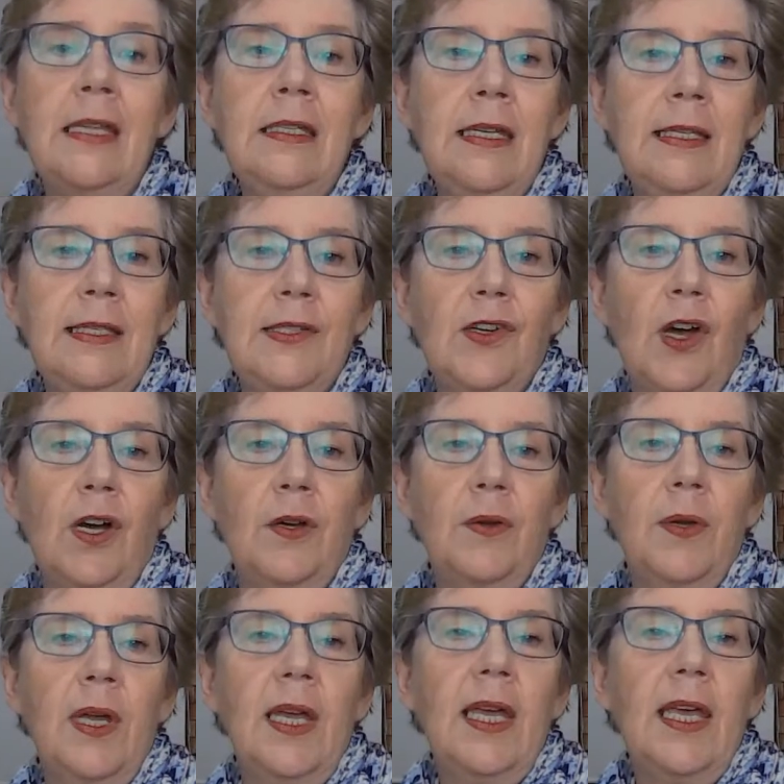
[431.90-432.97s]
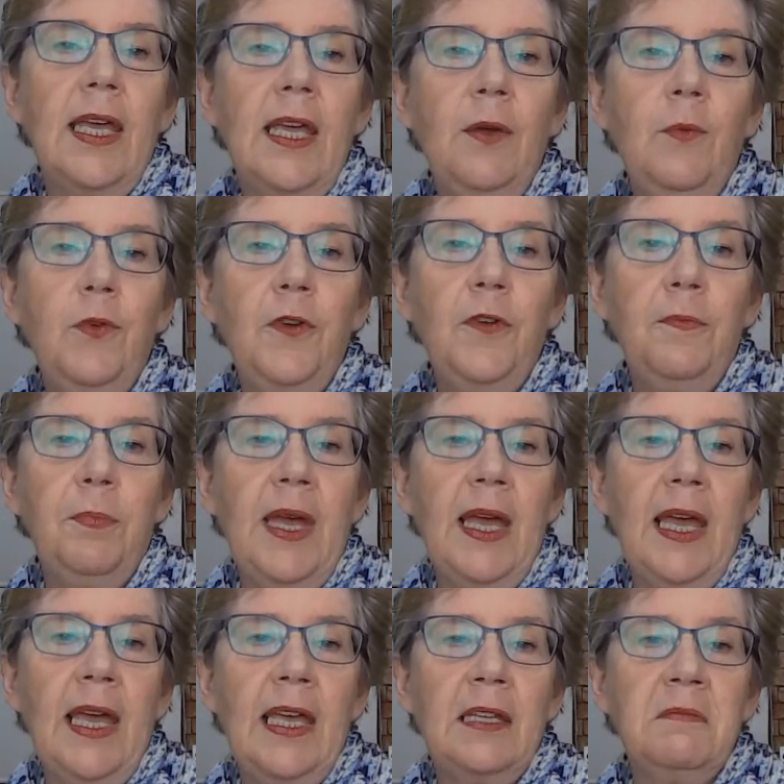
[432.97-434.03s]
years ago, it would have
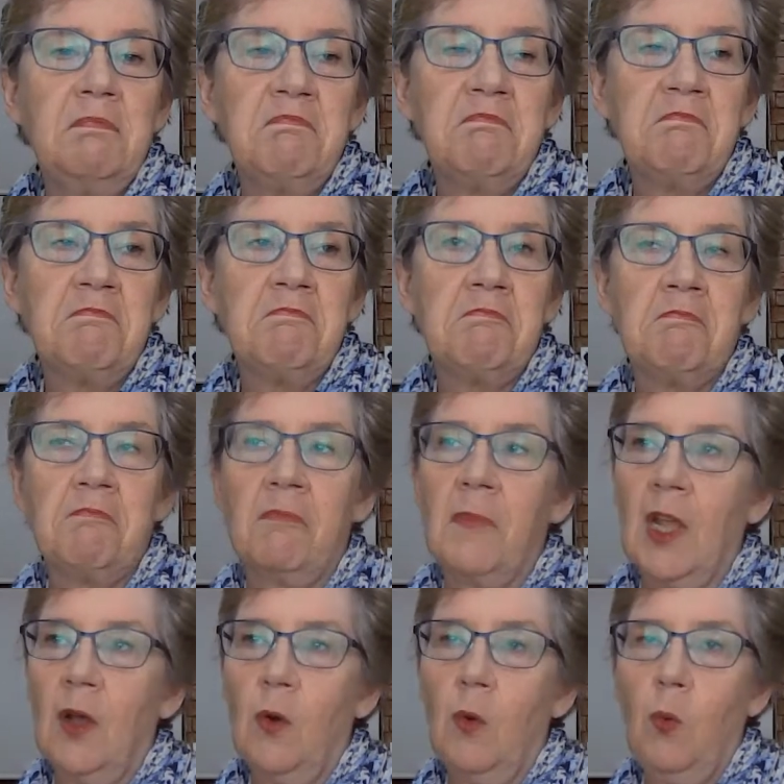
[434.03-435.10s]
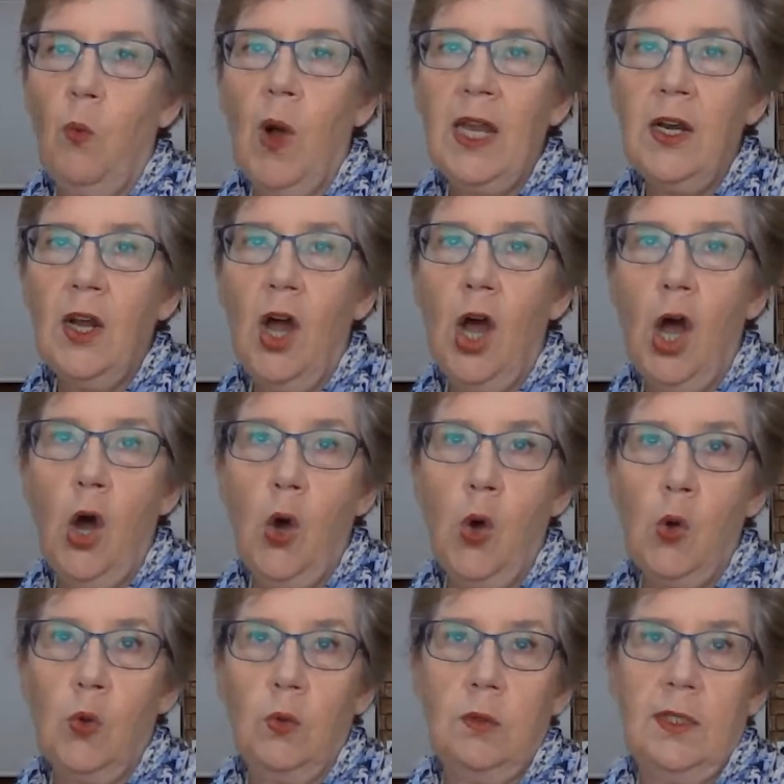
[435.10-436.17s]
been one
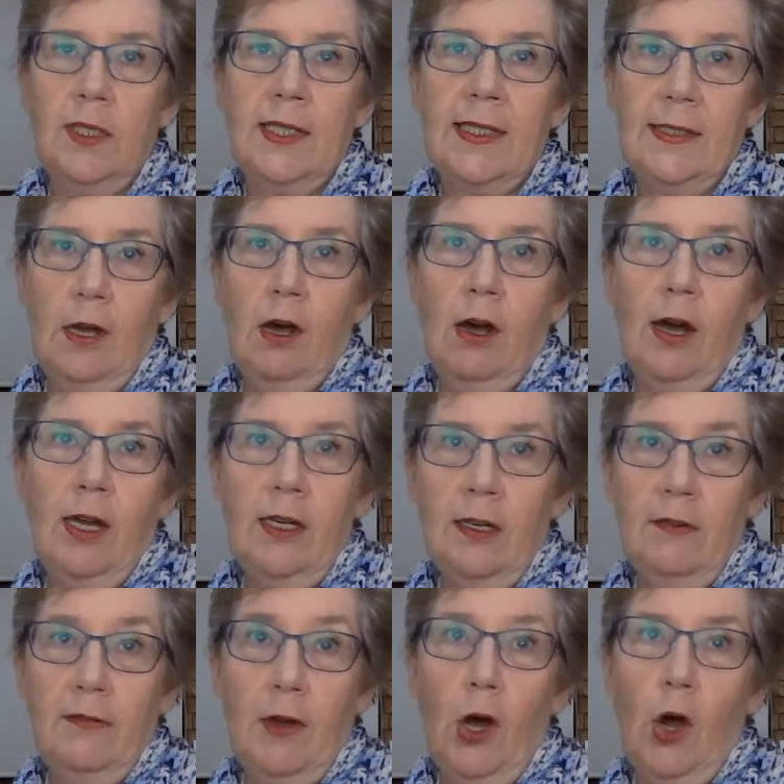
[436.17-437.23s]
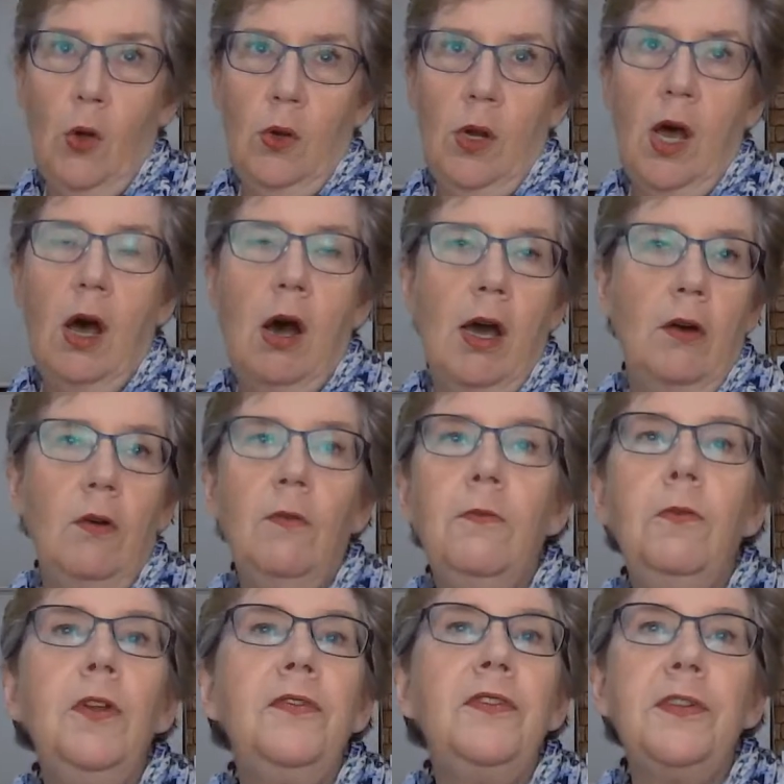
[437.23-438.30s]
whole side of a whole aisle
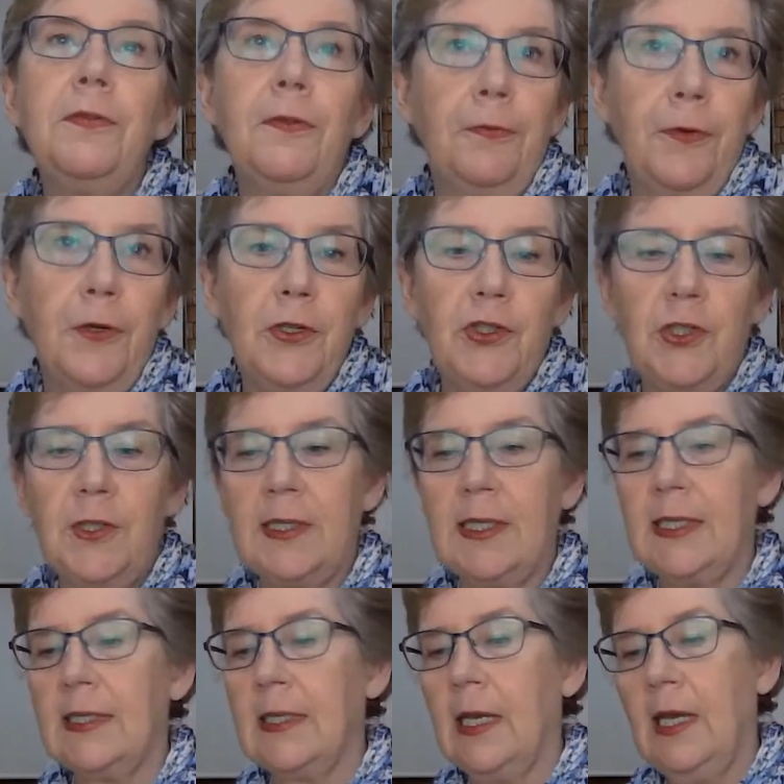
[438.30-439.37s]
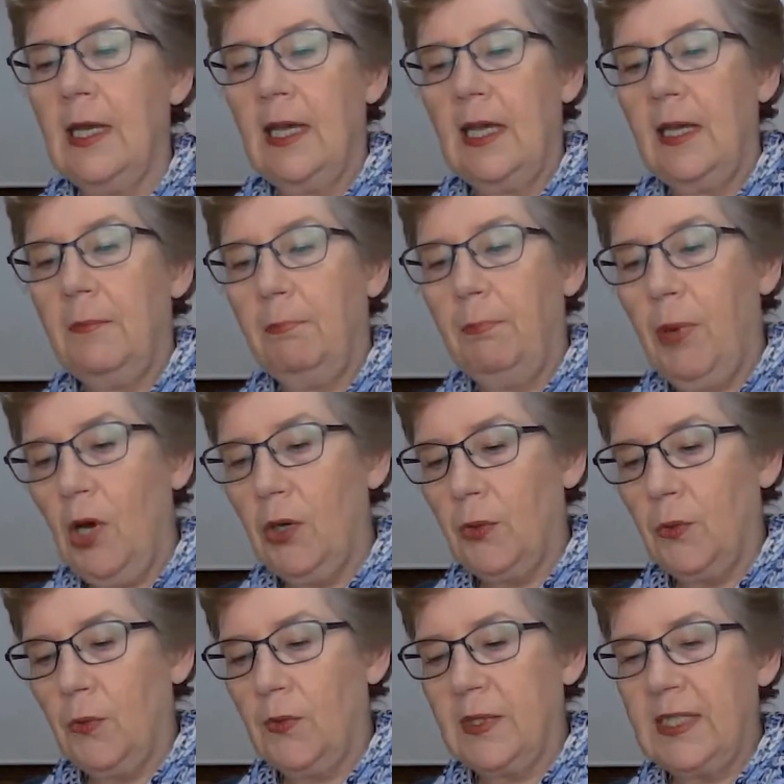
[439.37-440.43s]
full of different fruit juices in
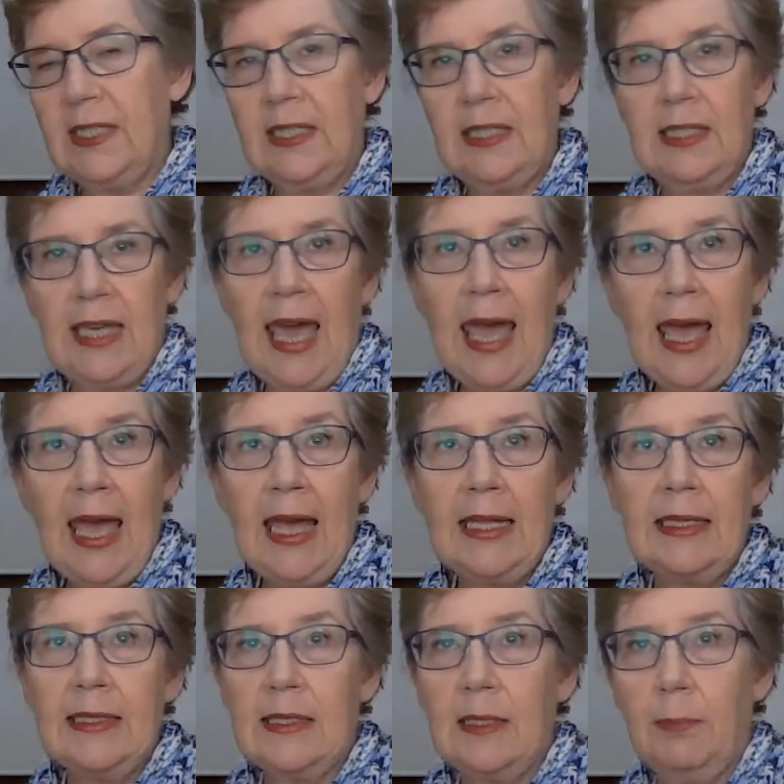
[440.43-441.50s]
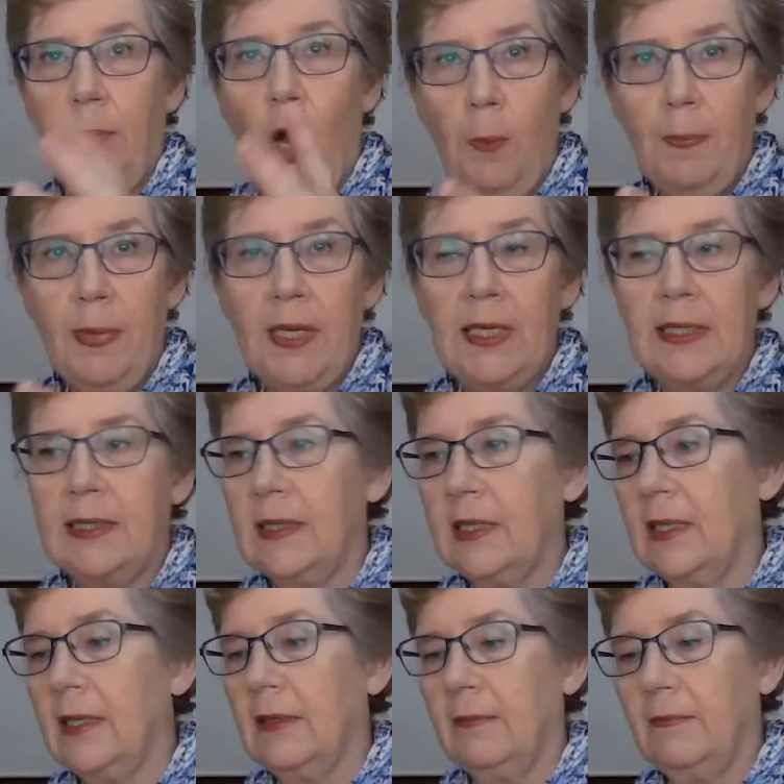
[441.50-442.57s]
bottles, in cans, the poppers,
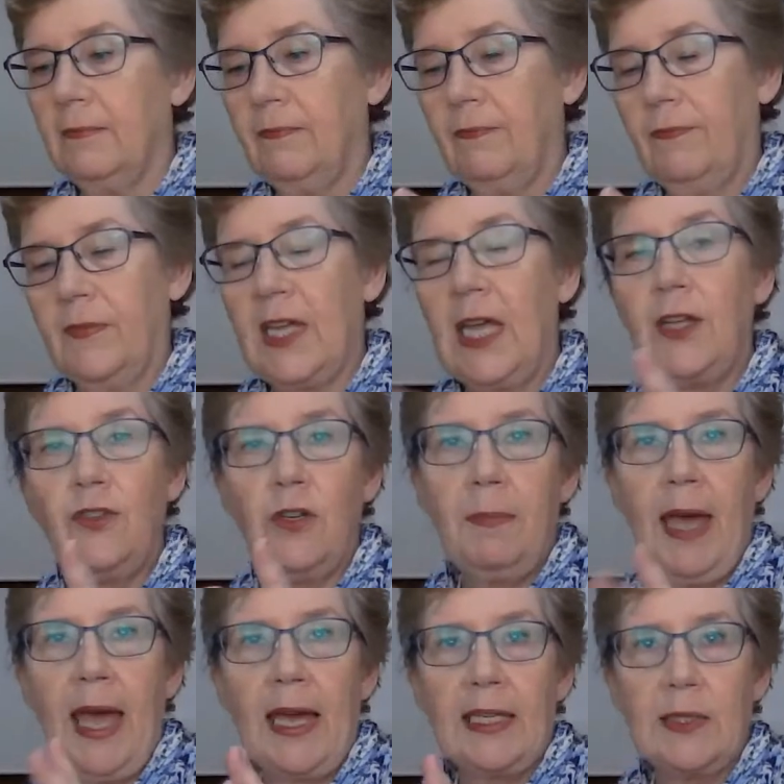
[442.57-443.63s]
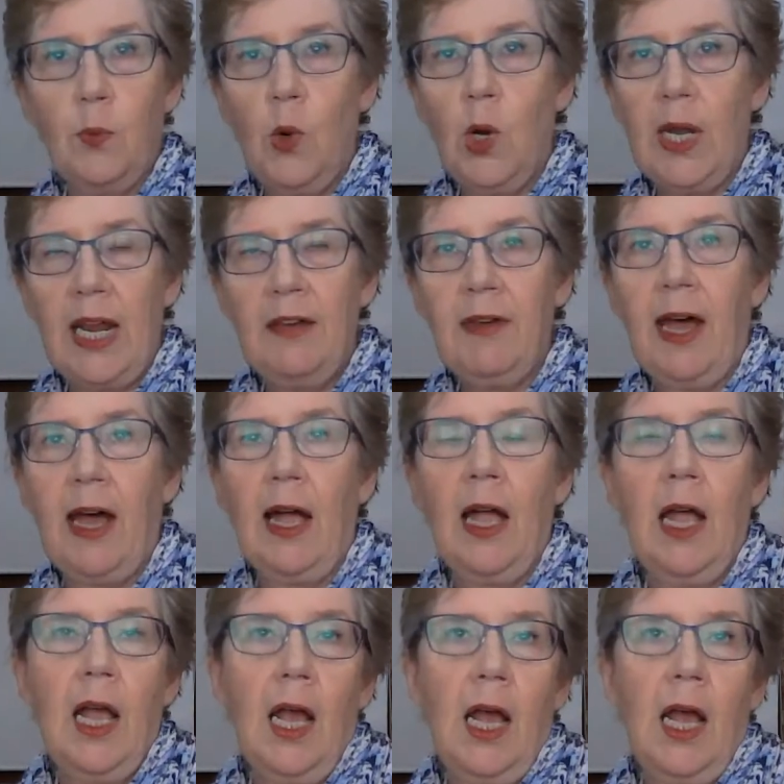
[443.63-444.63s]
the Tetra Paks, whatever.